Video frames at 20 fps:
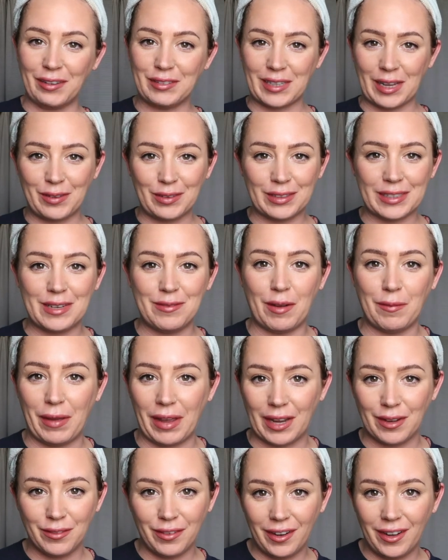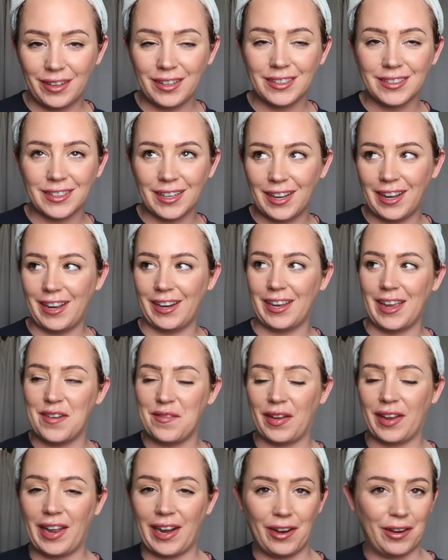I was able to keep my makeup on? Because I
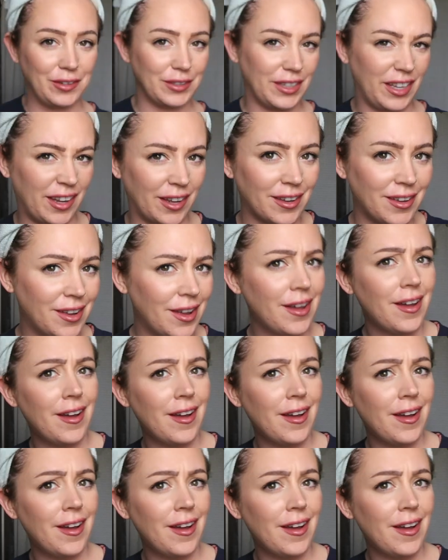am. I got out and I was like,